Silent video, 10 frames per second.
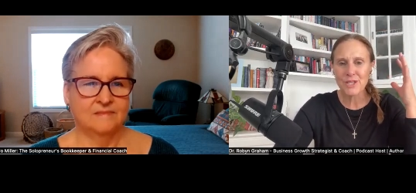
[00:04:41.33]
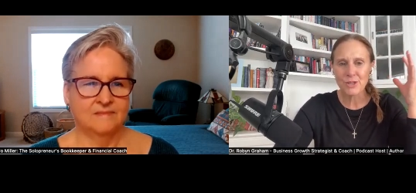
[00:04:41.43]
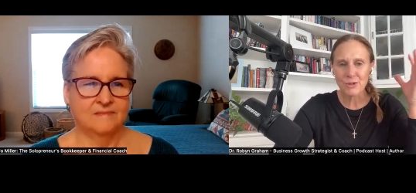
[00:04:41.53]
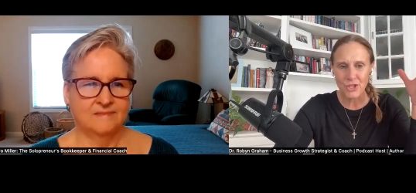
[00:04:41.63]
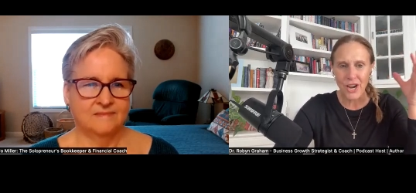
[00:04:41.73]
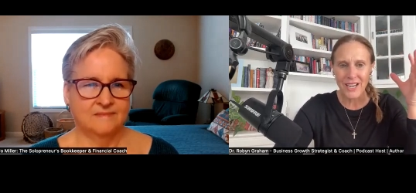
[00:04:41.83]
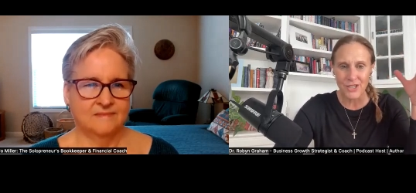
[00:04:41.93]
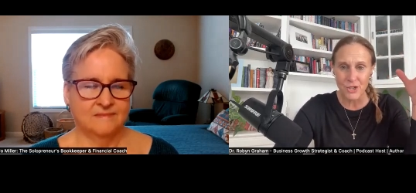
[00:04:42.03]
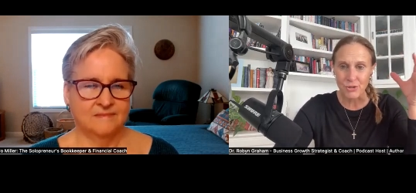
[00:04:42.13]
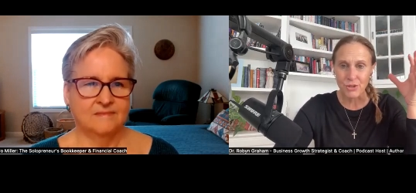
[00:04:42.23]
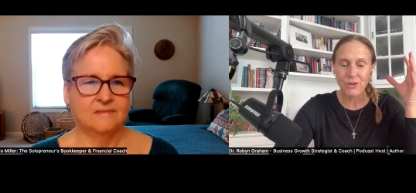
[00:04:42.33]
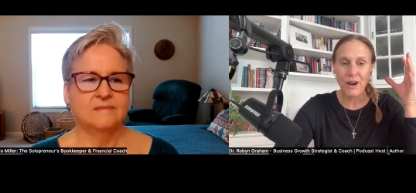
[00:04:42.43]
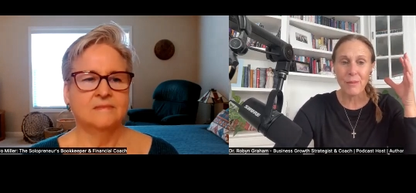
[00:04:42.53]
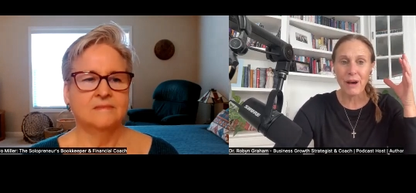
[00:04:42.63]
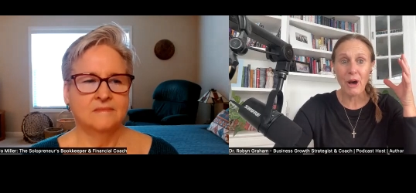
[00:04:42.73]
Speaker 1: so tried and true
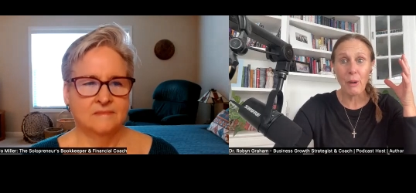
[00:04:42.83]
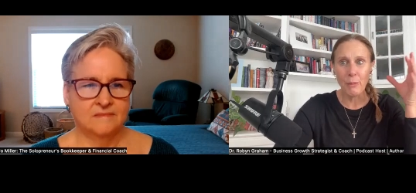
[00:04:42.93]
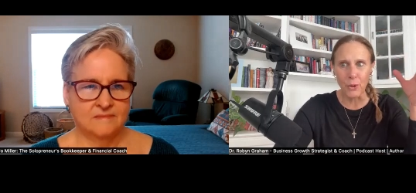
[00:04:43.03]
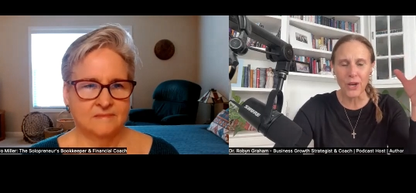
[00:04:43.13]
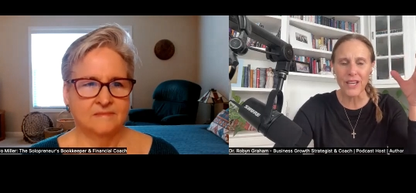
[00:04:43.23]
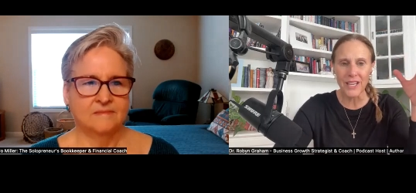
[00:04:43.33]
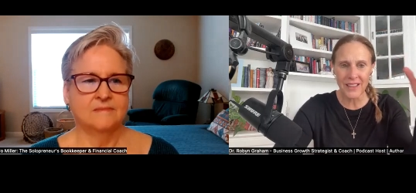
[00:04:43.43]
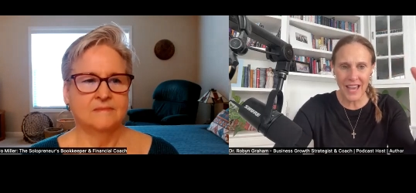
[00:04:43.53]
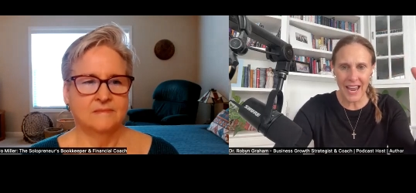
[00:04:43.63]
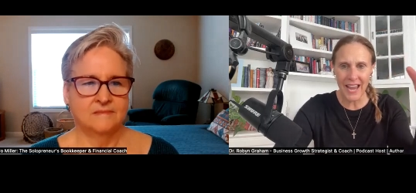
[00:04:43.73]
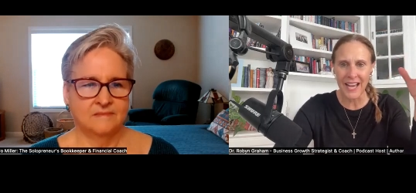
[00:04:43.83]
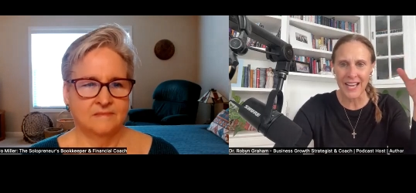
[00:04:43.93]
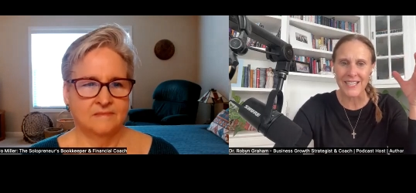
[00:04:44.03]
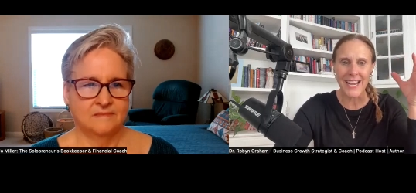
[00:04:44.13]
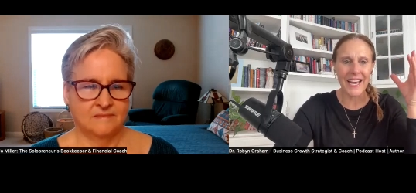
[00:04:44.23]
about a book in the
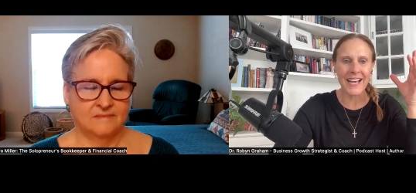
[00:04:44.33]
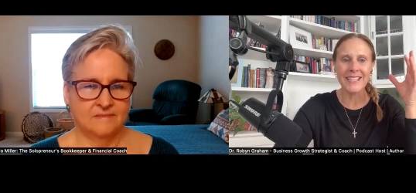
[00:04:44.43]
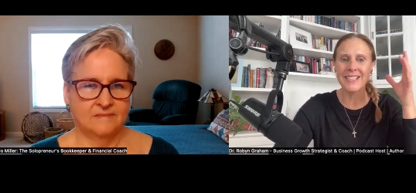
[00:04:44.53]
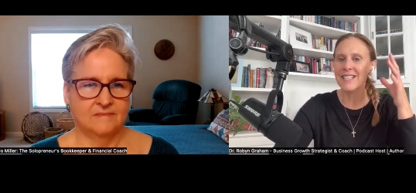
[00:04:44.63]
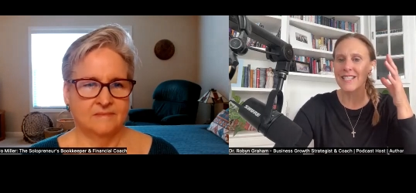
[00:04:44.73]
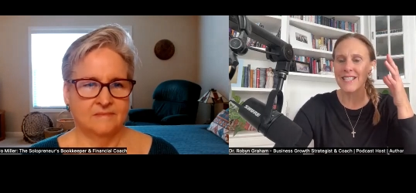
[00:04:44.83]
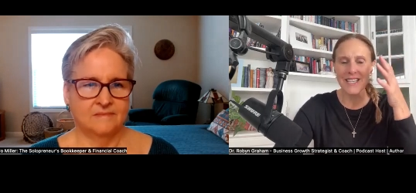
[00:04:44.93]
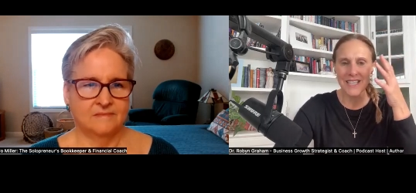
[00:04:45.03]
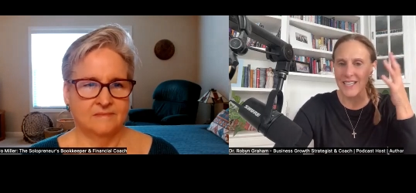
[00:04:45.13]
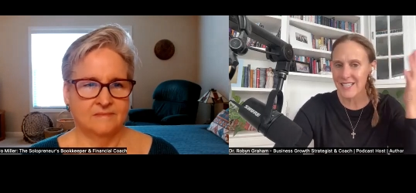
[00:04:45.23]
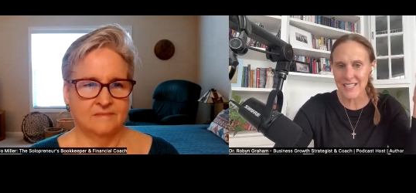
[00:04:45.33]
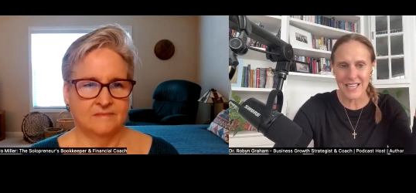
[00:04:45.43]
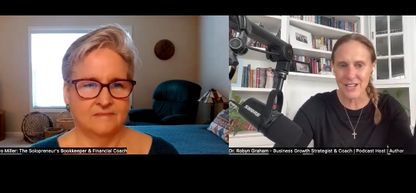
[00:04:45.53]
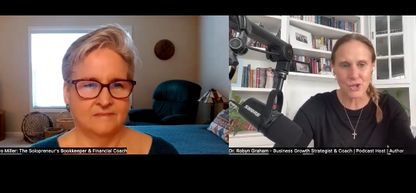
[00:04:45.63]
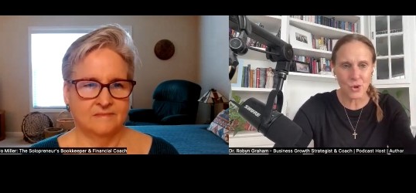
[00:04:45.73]
hand and
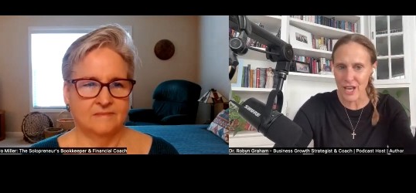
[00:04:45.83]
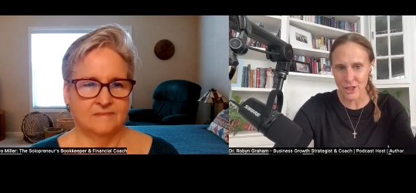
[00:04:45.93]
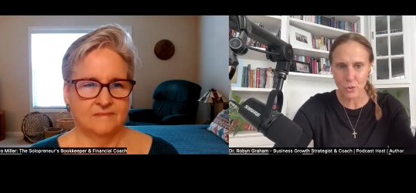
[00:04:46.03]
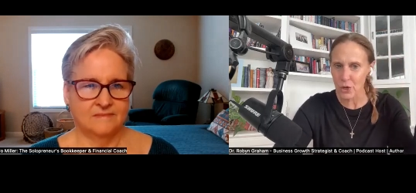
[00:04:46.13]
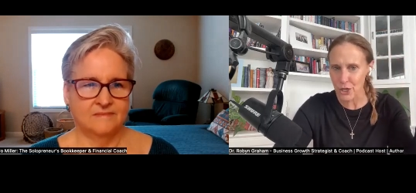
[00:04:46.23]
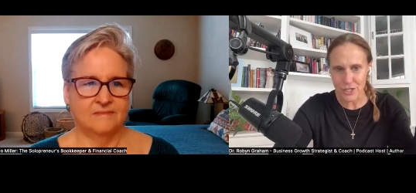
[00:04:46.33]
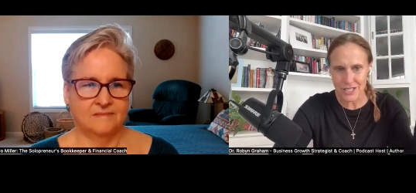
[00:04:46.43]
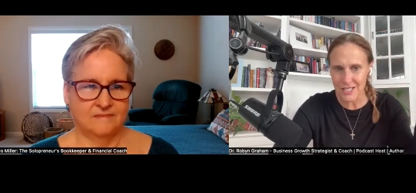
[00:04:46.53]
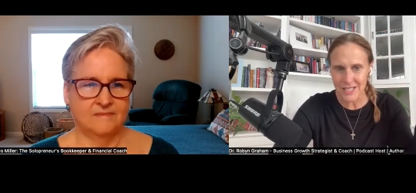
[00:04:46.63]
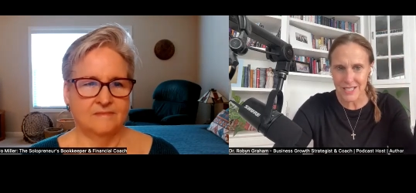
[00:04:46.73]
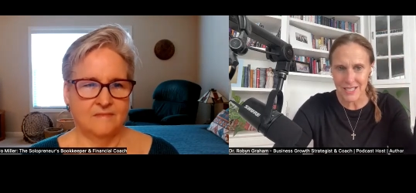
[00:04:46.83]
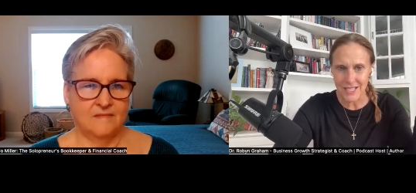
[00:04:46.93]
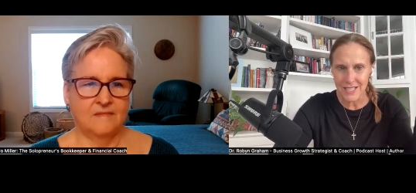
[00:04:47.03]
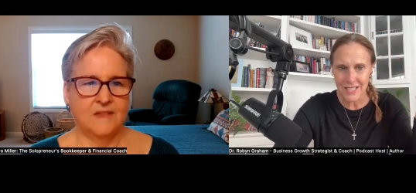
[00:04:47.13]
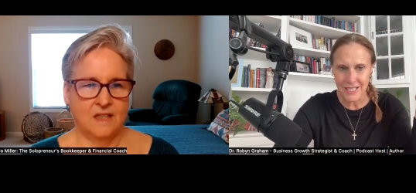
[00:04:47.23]
enjoying the words.
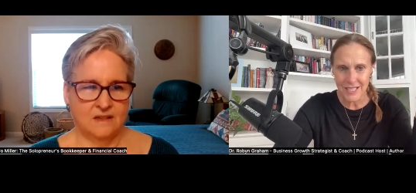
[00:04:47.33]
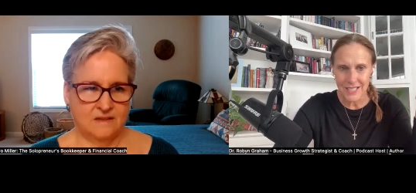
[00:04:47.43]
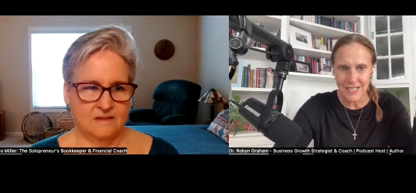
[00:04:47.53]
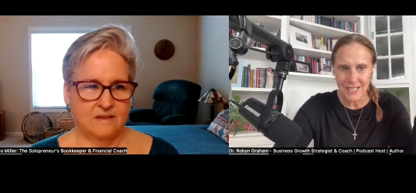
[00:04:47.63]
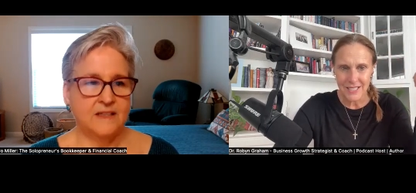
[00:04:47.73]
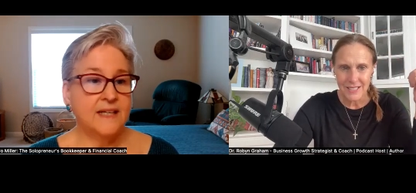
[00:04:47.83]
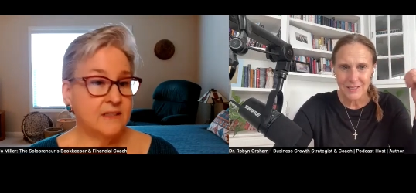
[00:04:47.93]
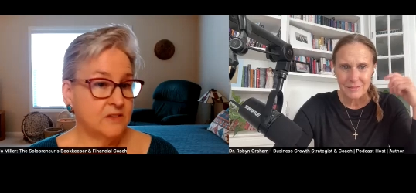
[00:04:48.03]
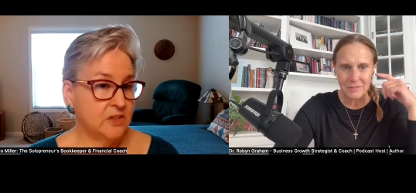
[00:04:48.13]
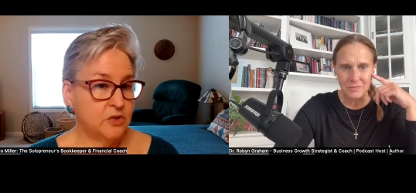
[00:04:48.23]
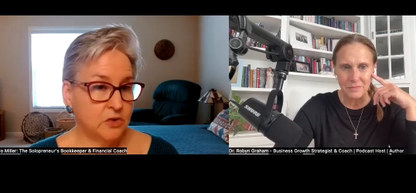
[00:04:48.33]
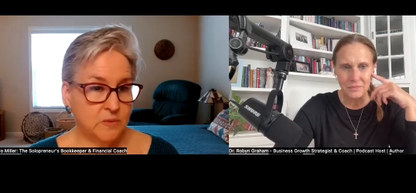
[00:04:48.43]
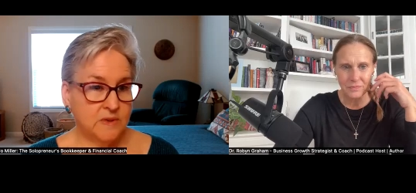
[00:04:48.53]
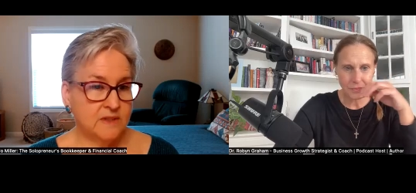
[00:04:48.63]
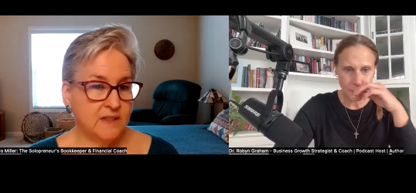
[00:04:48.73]
Speaker 2: Yes. And Nancy
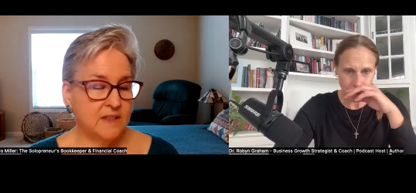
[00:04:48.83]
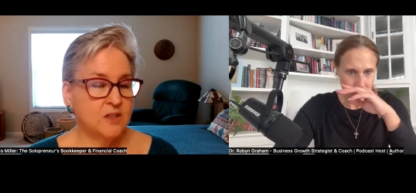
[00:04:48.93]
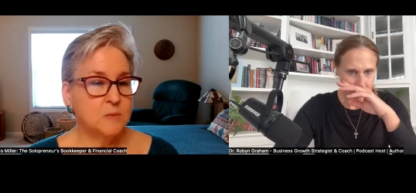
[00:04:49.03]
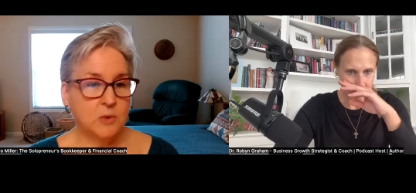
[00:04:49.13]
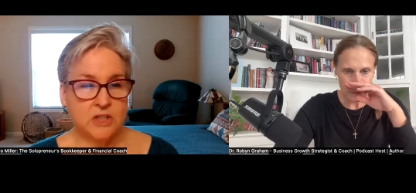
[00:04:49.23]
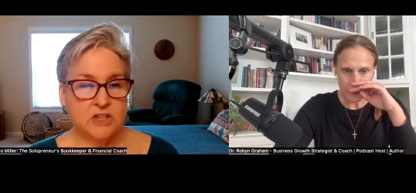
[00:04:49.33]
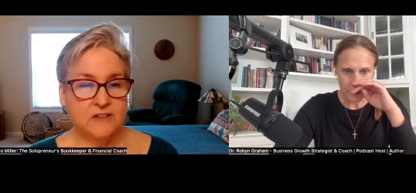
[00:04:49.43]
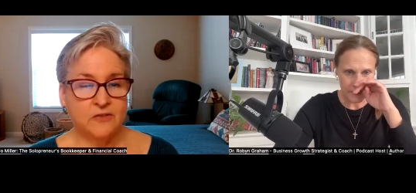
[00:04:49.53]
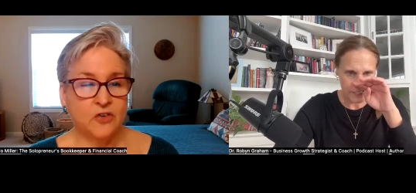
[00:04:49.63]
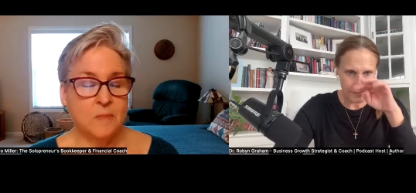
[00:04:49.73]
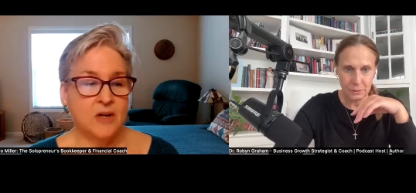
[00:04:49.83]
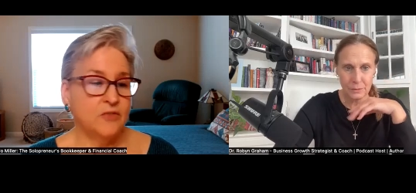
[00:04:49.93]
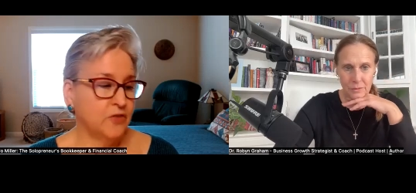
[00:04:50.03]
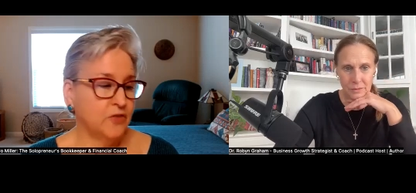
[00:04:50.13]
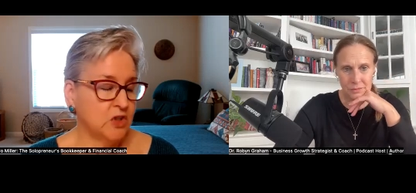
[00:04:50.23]
Drew was the inspiration for my
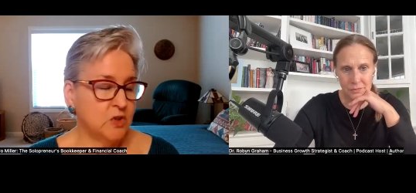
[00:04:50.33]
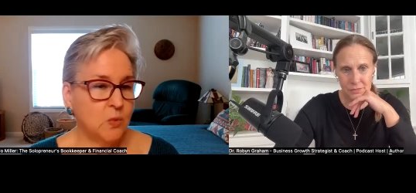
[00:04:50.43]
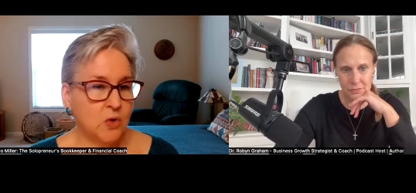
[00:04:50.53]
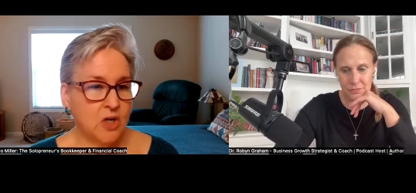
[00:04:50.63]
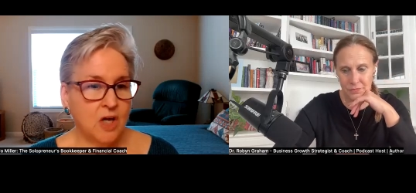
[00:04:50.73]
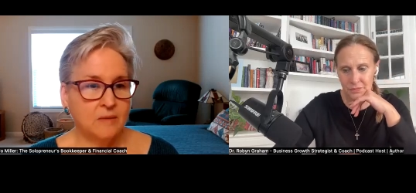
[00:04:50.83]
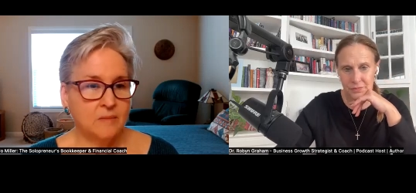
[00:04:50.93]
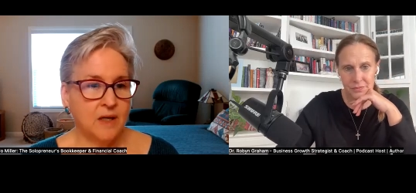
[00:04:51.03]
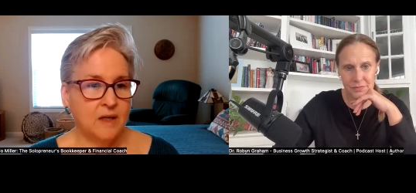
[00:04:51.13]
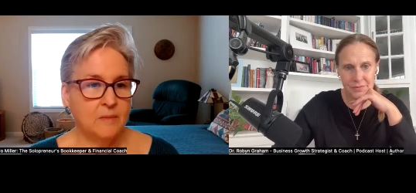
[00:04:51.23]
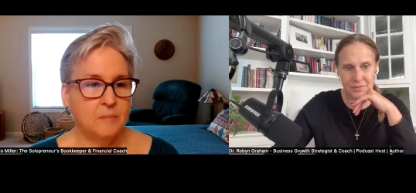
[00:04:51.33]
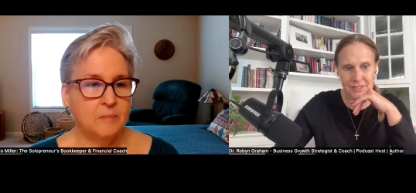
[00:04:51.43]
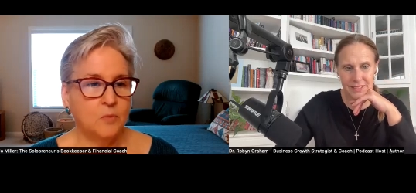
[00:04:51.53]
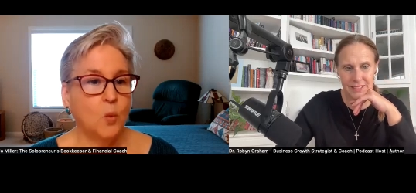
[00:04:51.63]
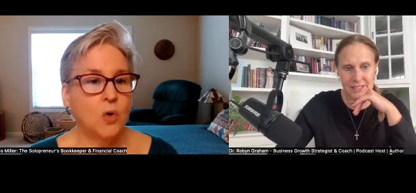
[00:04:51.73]
first word on my
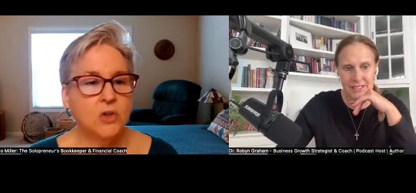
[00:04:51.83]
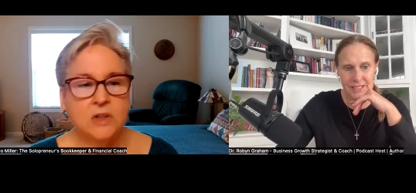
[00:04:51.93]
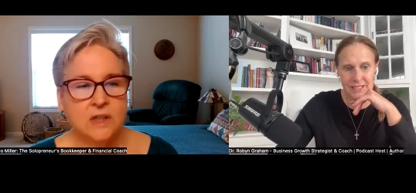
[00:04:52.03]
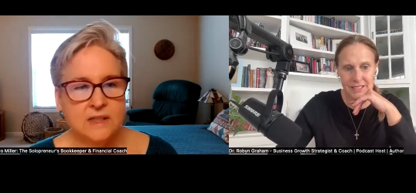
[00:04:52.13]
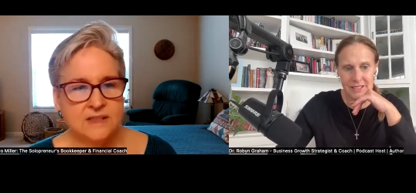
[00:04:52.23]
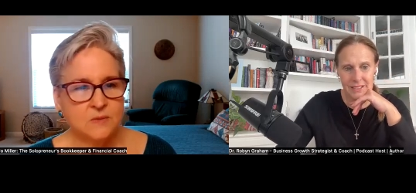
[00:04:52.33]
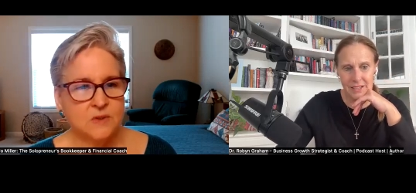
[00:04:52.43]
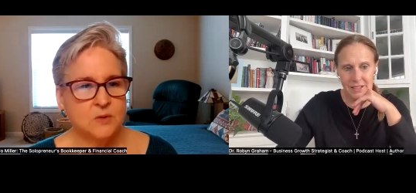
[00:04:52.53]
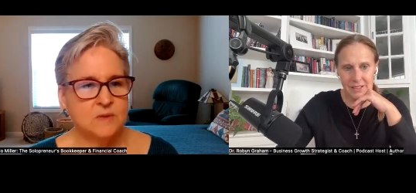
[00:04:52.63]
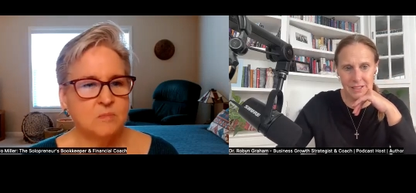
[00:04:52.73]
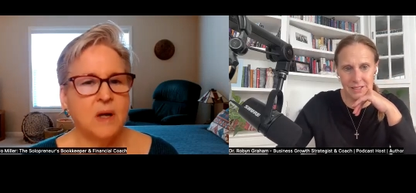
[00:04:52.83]
word list, which was